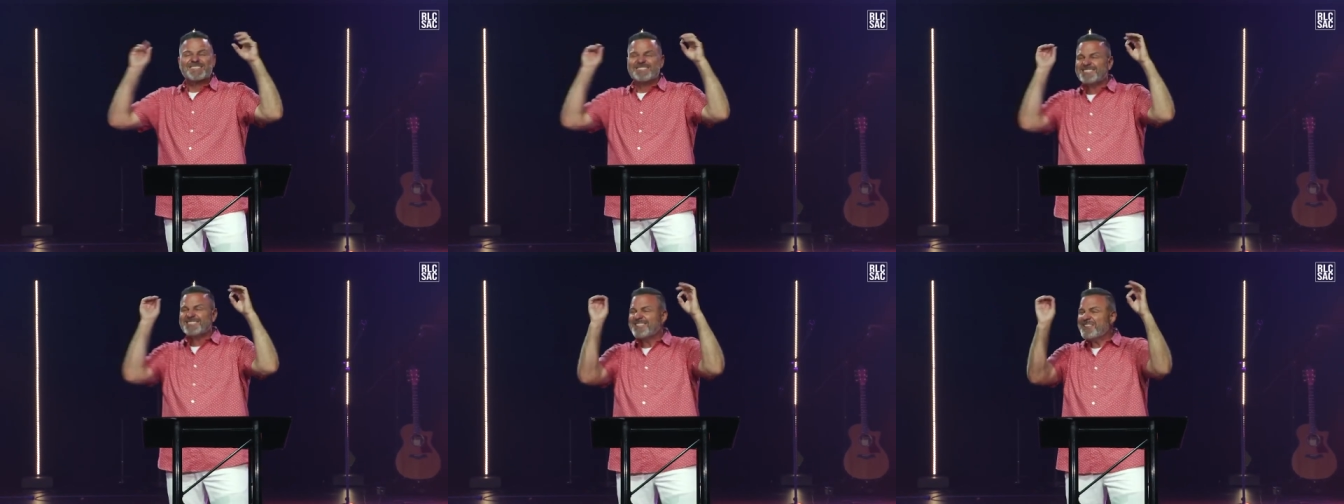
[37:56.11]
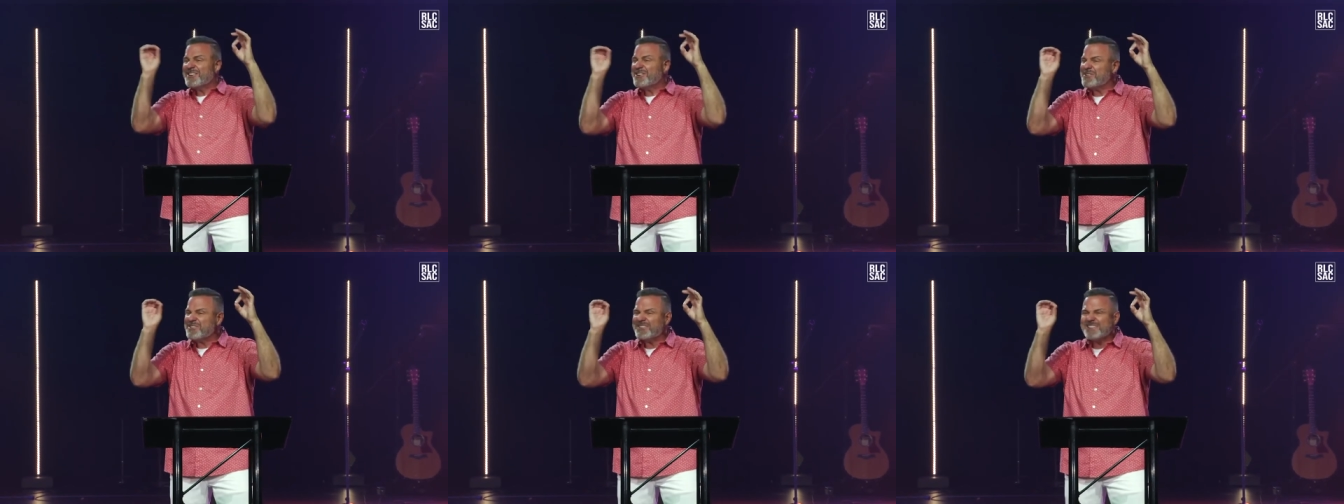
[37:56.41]

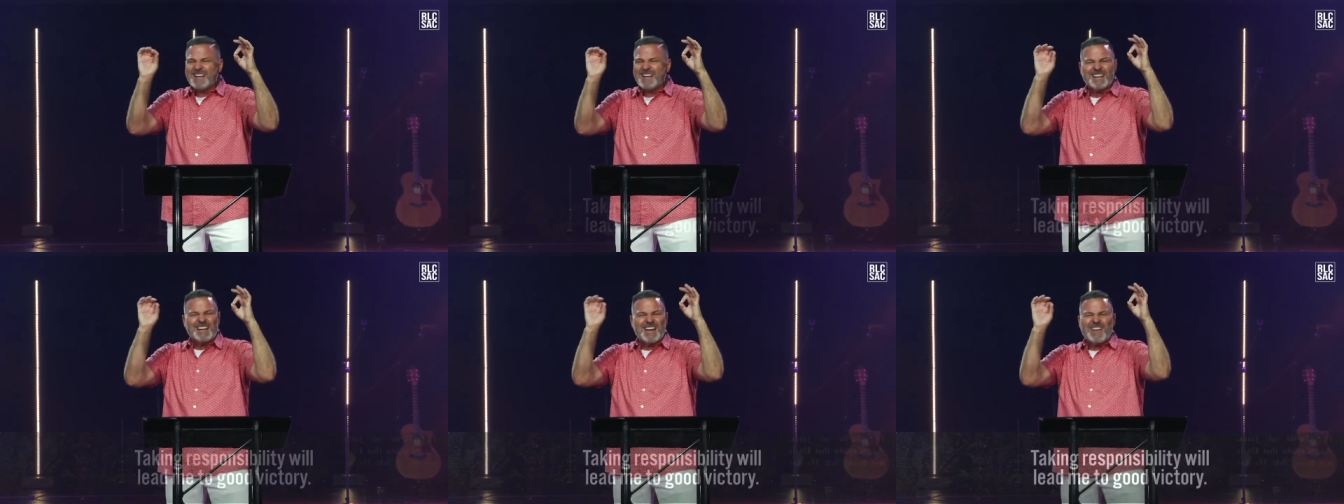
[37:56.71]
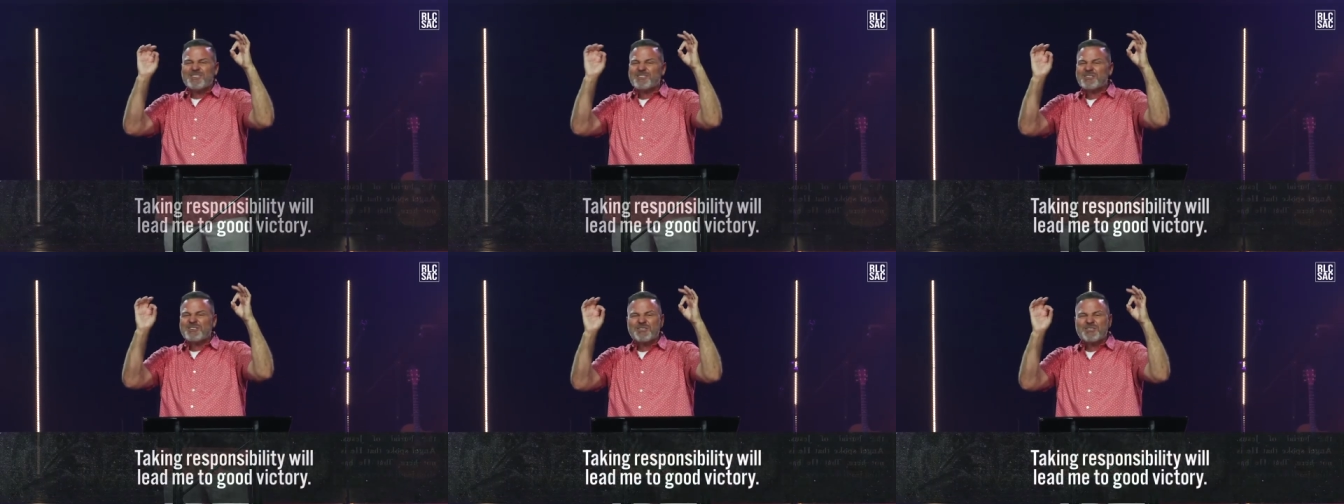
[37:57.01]

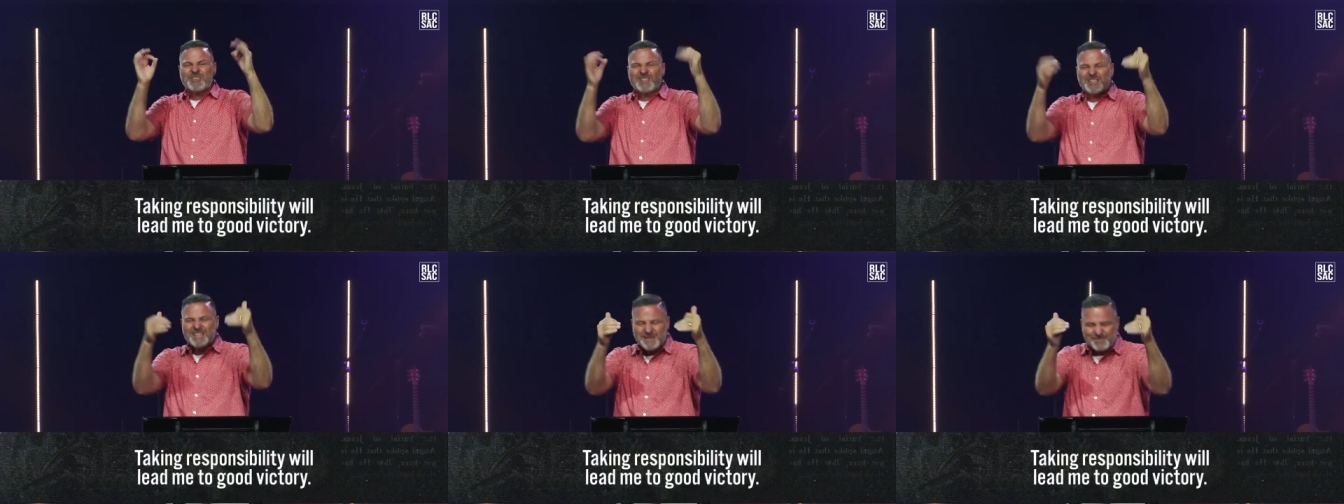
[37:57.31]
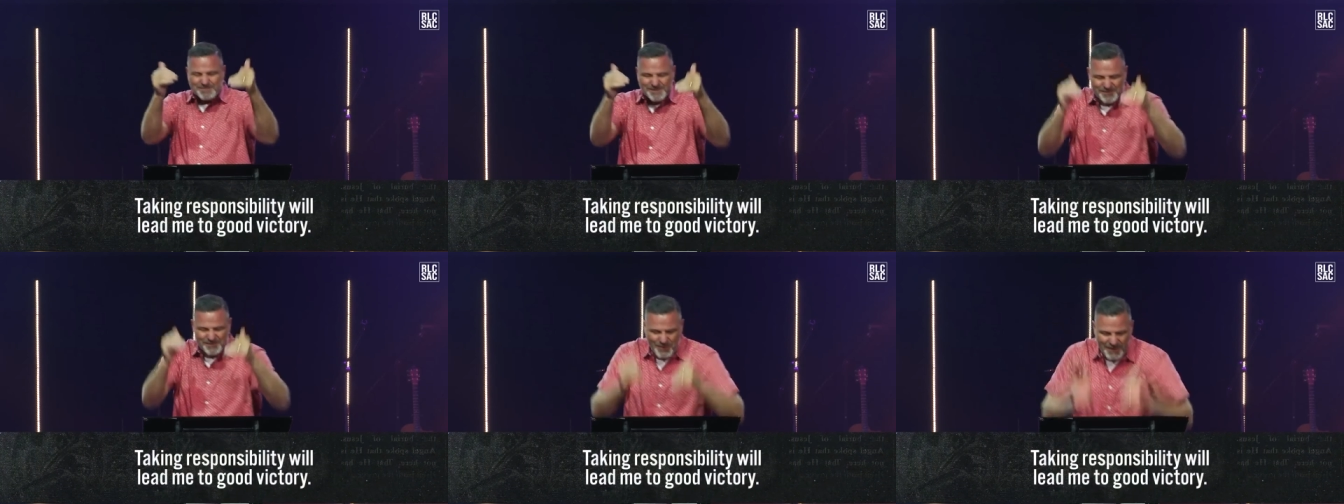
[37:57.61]
another little
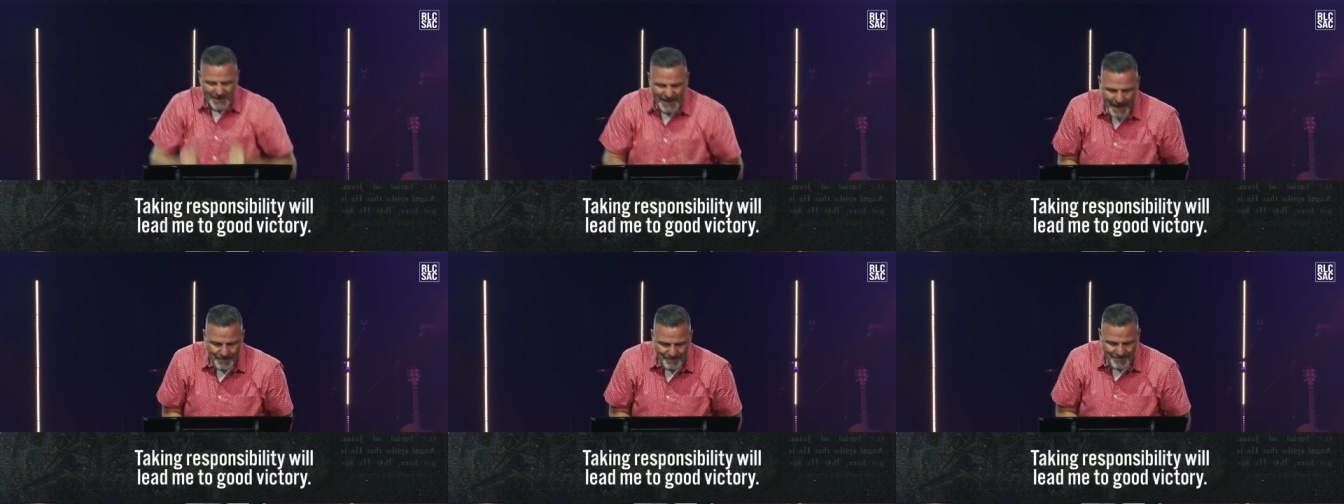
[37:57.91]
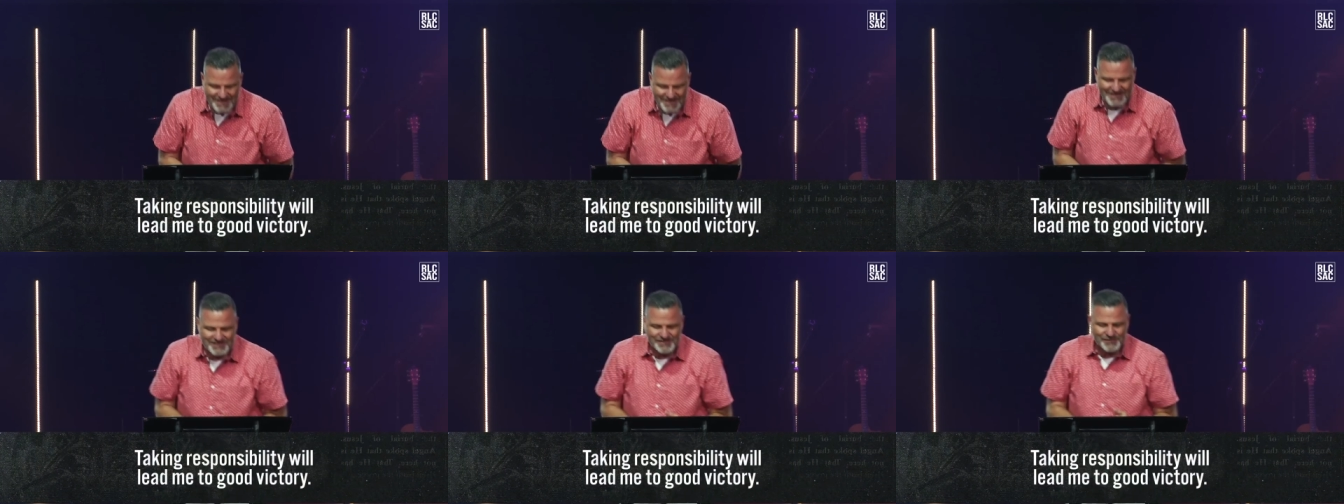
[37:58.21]
glimpse of what
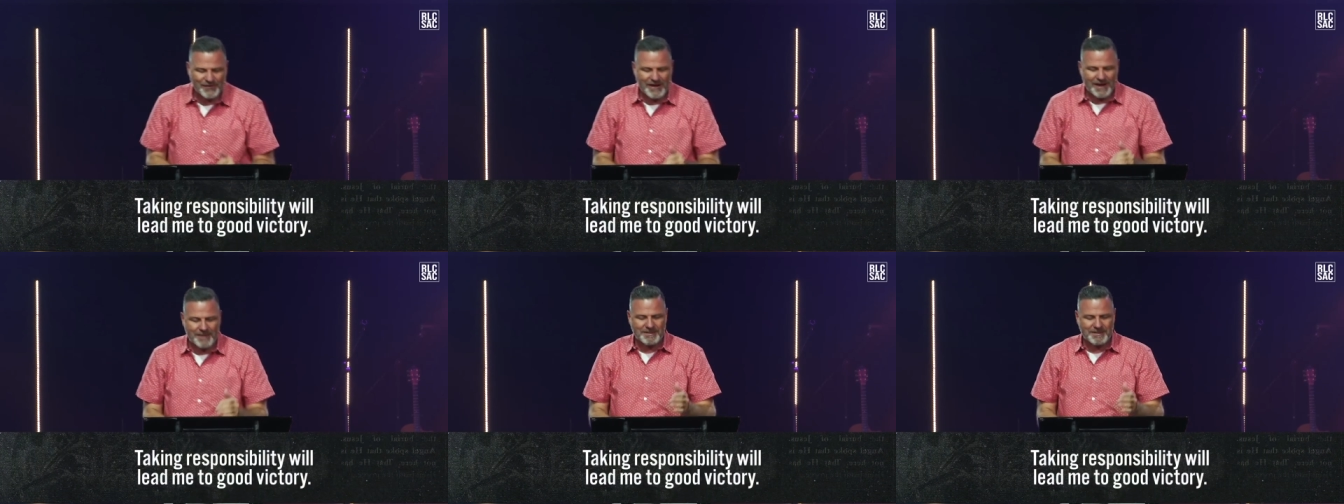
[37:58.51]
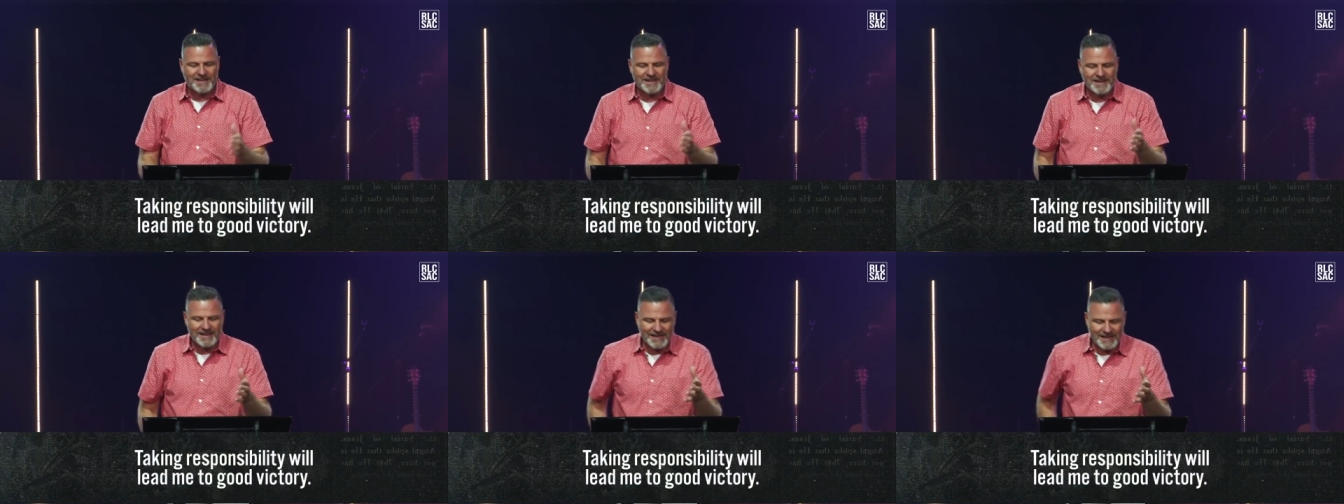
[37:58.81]
happened in this
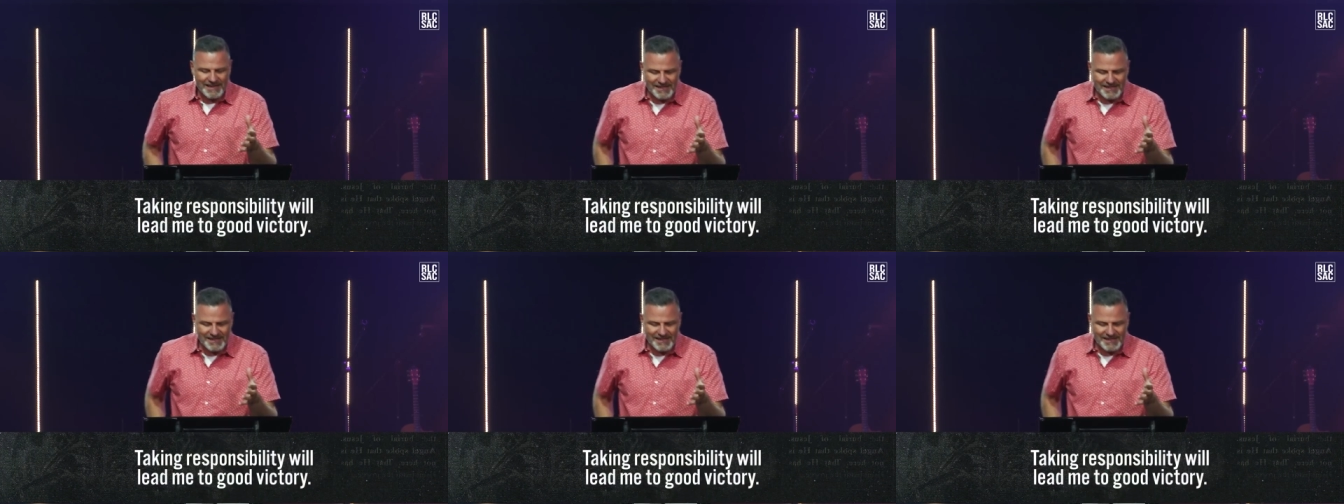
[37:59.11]
family.